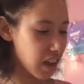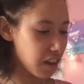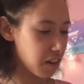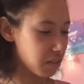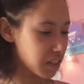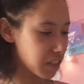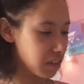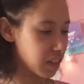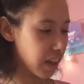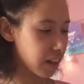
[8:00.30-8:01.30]
you know, just
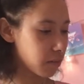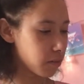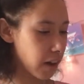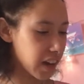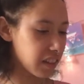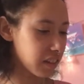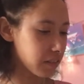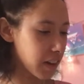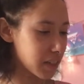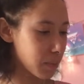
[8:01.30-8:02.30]
use it like a regular
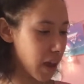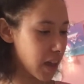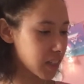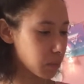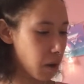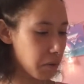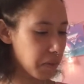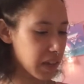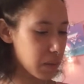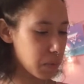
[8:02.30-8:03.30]
face mask,
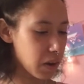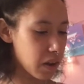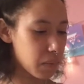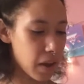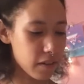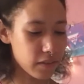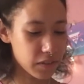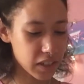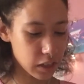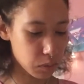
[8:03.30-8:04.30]
probably keep it on about
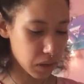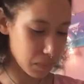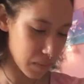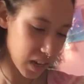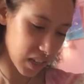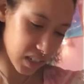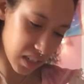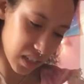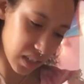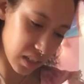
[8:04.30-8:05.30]
15-20
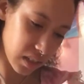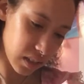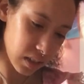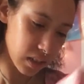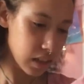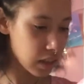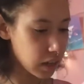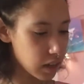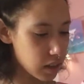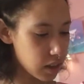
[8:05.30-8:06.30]
minutes,
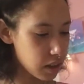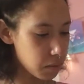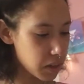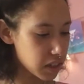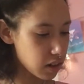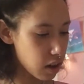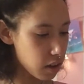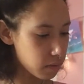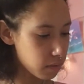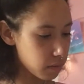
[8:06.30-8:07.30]
and then rinse it
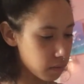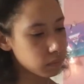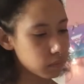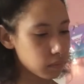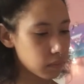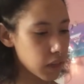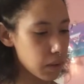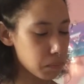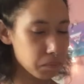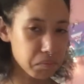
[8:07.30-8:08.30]
off.
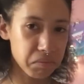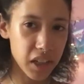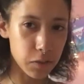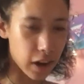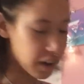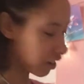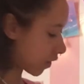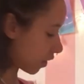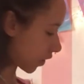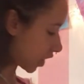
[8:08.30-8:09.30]
Yep, that's what I do
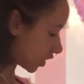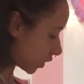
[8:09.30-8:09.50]
anyways.